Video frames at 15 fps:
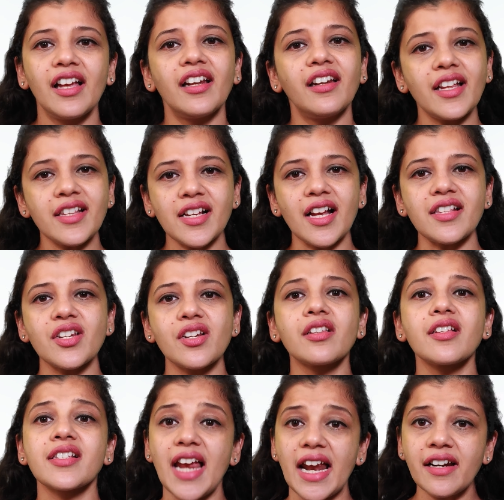Let's consider
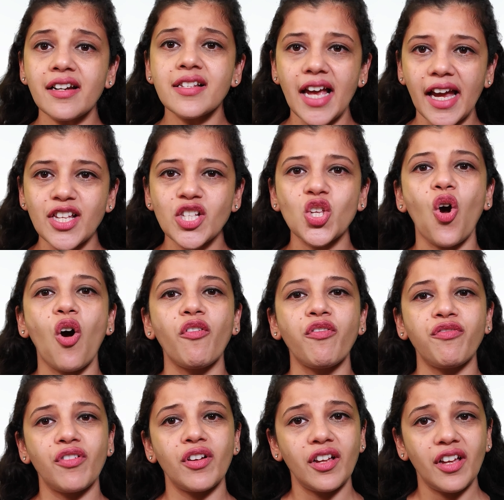the standard size
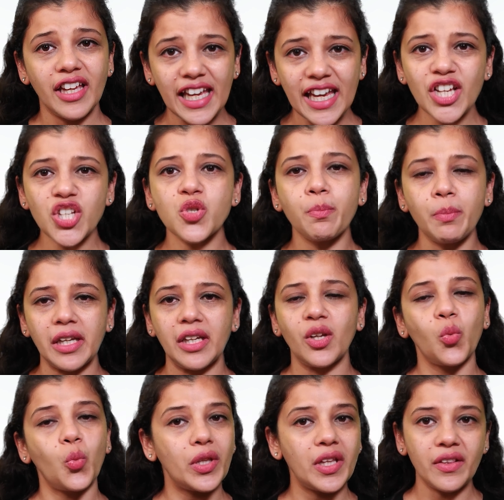of each
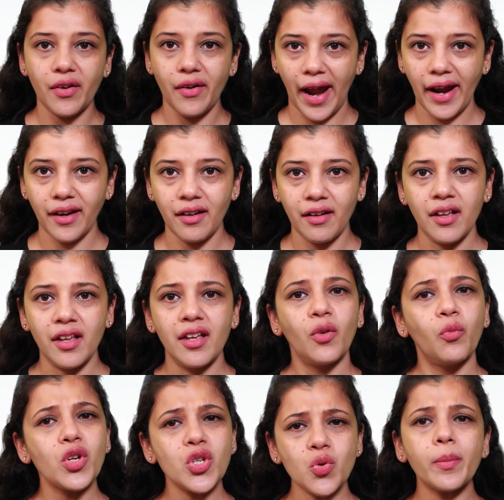bin within the rack,
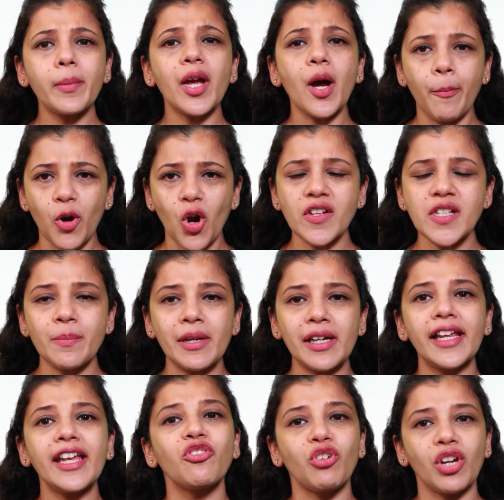which would be
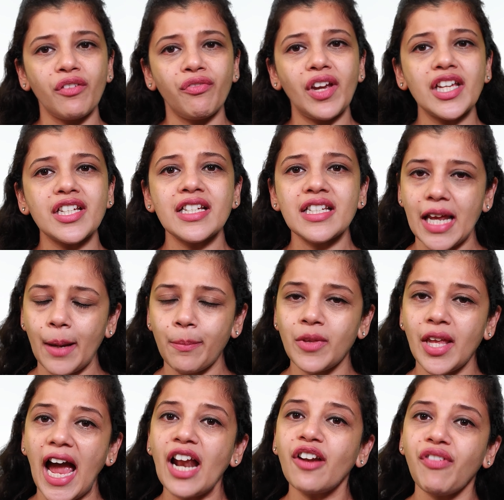approximately 3 feet in
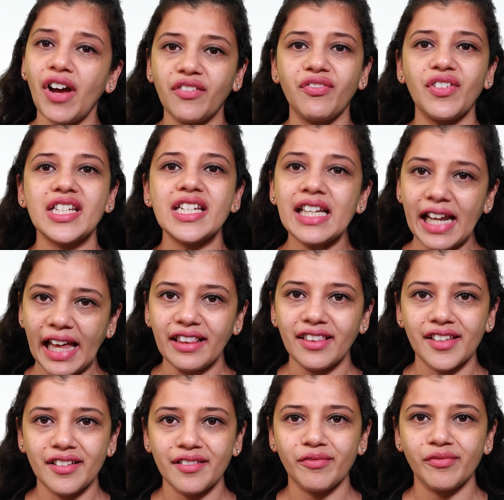depth and 5 feet in
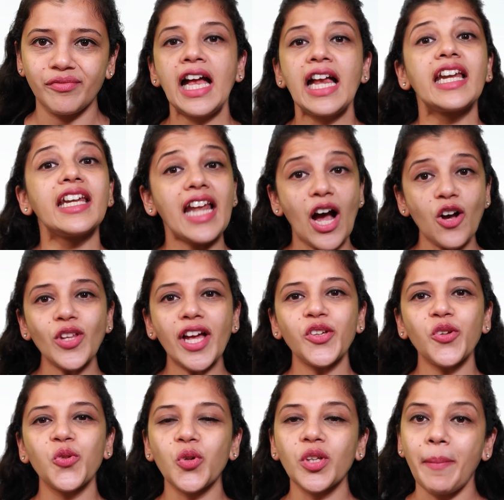length. Now that you
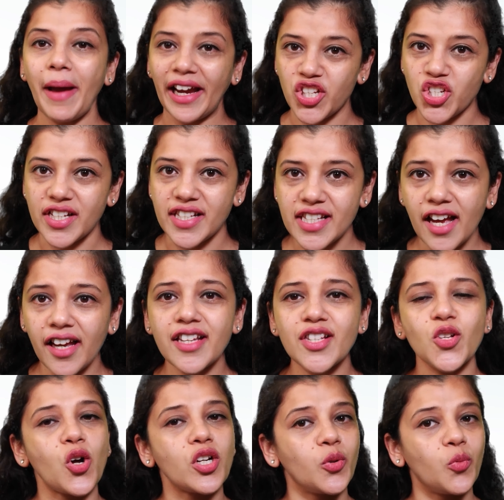know the packaging size,
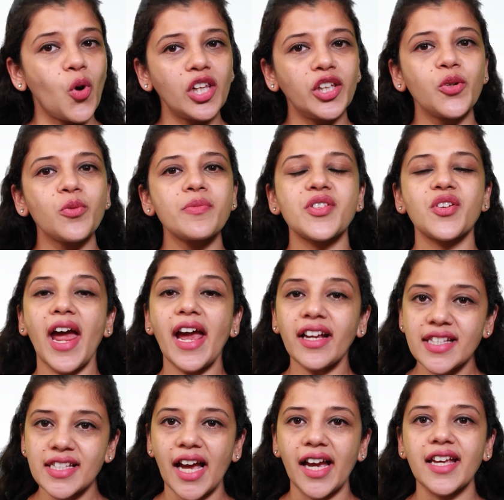order volumes, rack
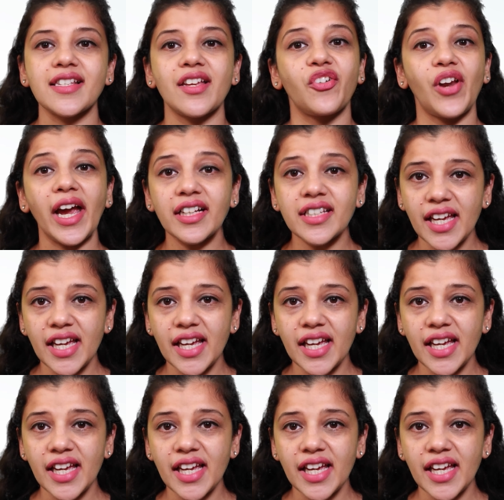size and rack